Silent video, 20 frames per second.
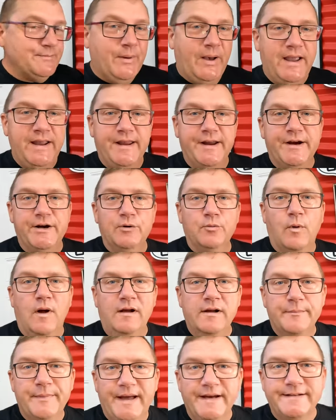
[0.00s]
Mike here,
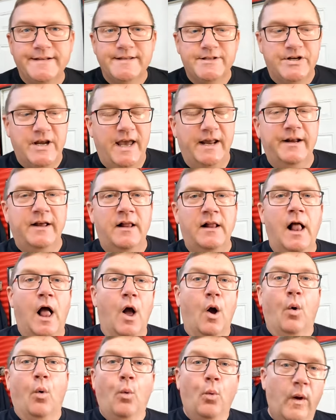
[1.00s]
welcome back to the channel,
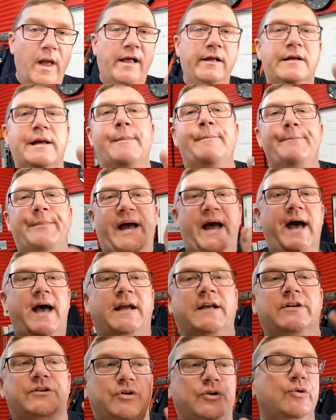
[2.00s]
welcome
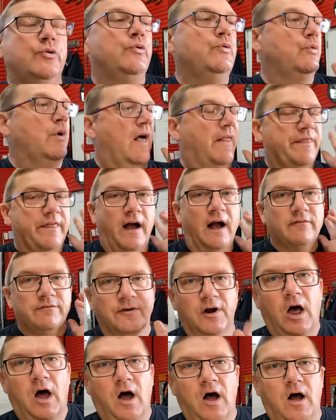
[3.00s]
back to the
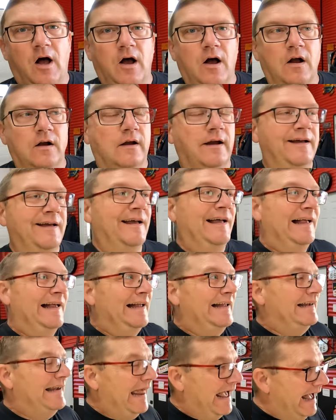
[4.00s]
vlog.
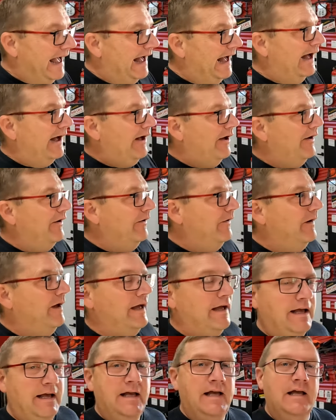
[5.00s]
Now,
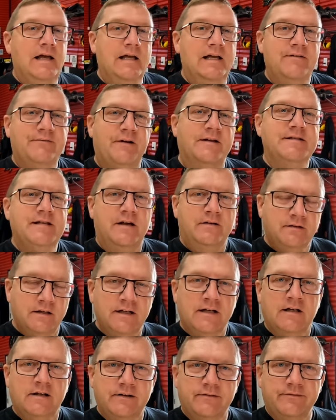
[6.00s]
if I sound a
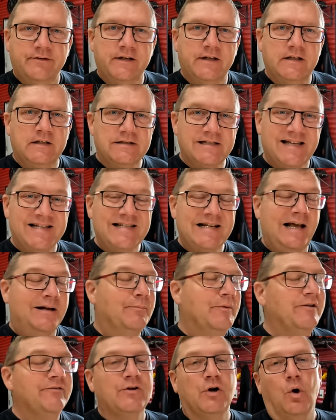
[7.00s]
little different, it's because I got a
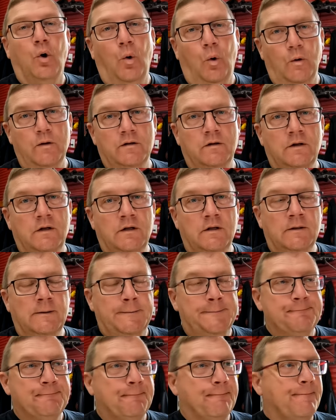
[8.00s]
bit of a cold.
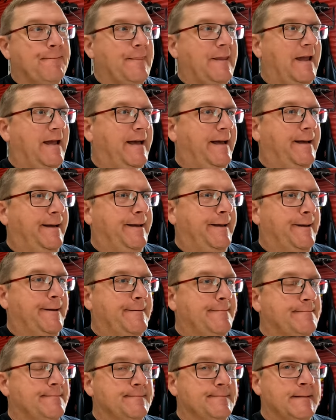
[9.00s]

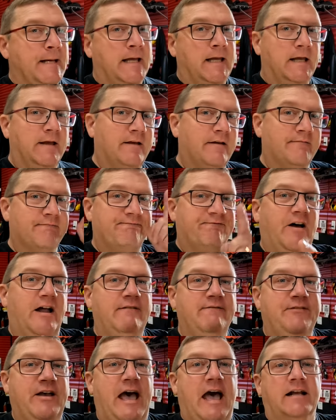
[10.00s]
Fun
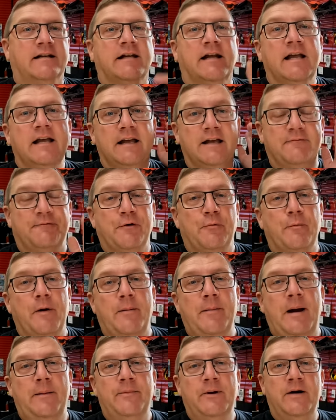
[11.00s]
fact, if you
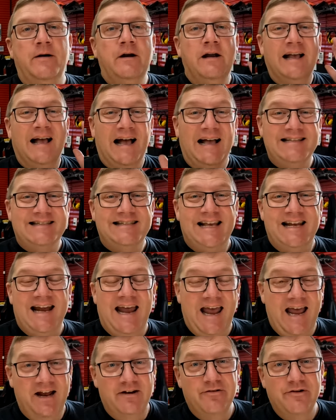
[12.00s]
remember, I said
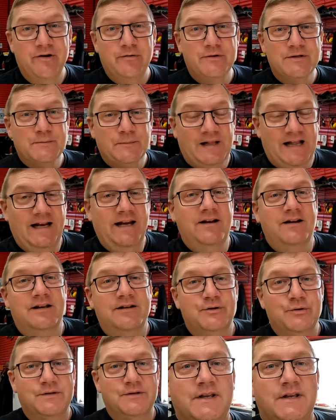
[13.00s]
Andrea was planning on
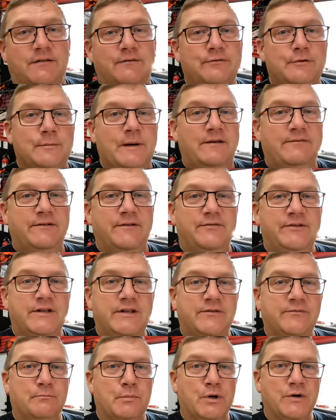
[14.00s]
something for my
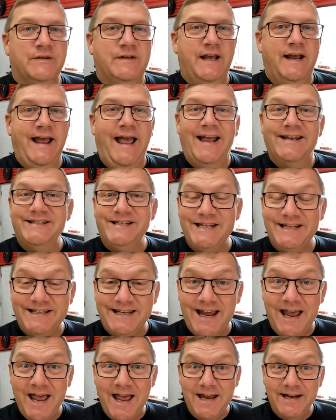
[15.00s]
50th birthday, and she
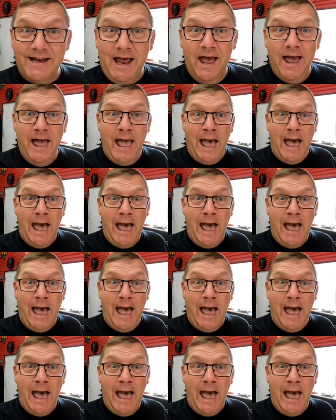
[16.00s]
did!